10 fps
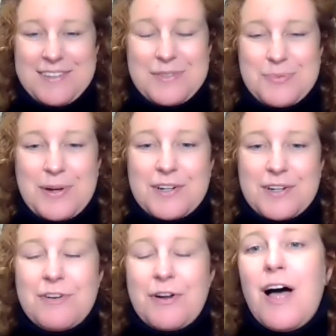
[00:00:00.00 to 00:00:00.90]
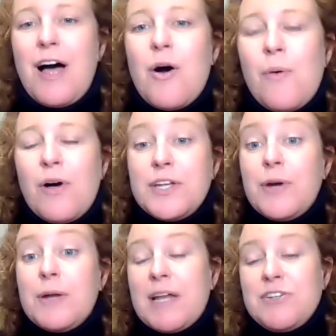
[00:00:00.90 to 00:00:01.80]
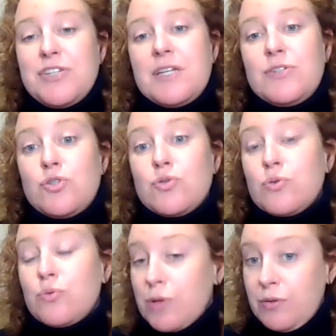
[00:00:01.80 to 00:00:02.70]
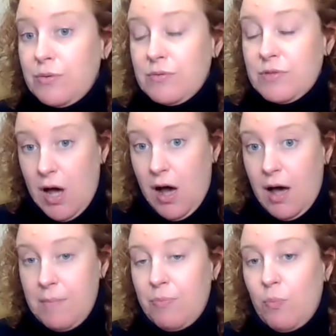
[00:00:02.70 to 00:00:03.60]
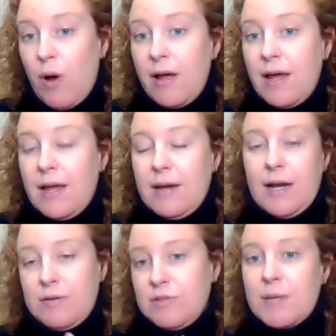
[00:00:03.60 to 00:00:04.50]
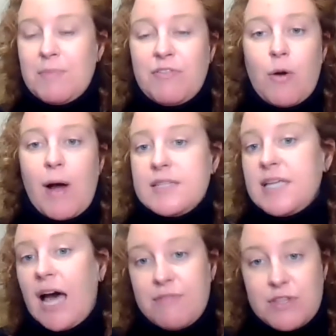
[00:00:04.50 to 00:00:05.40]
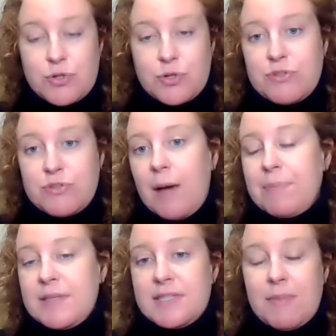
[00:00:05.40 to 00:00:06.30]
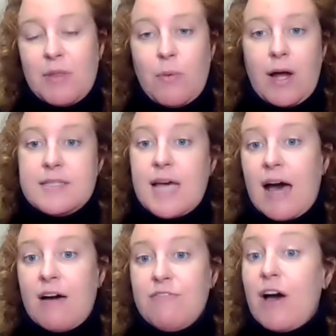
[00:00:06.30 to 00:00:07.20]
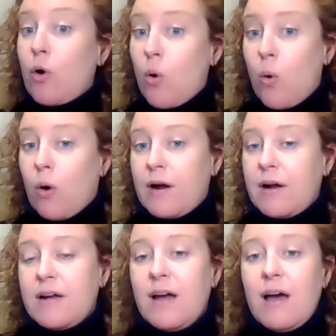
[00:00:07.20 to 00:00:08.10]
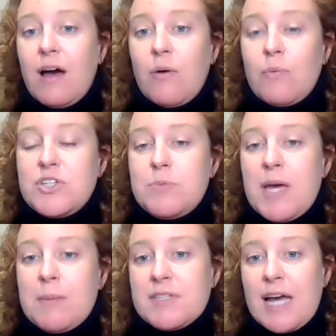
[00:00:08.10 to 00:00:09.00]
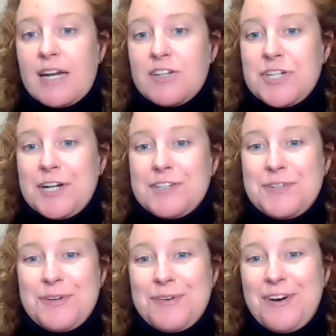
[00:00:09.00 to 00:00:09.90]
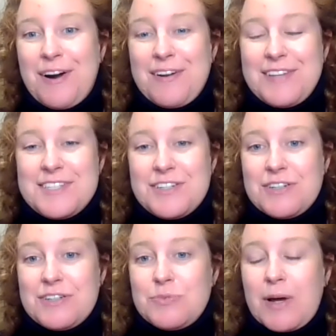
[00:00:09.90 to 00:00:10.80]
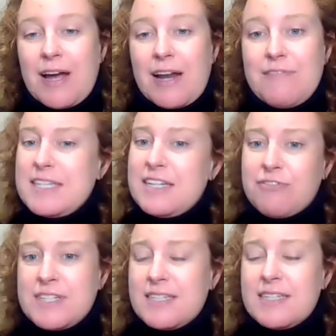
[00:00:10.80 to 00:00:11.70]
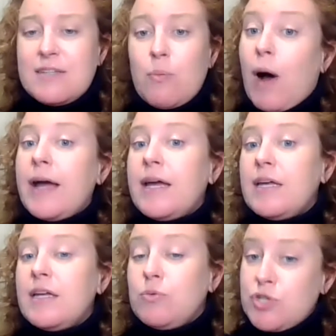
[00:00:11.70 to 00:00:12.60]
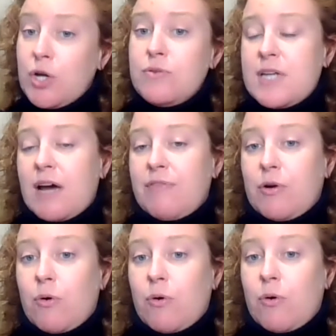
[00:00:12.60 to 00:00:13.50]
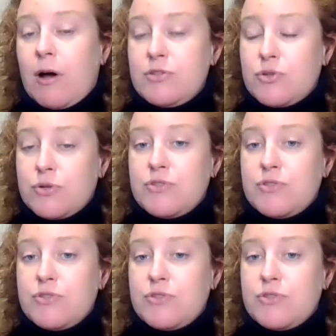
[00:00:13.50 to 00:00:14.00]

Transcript: Yeah, it's wonderful. Well, you had mentioned screw top. And some of our wines have the screw top and some of the wines have a cork. Would you be able to kind of share to our listeners what kind of the difference is and why you chose to have a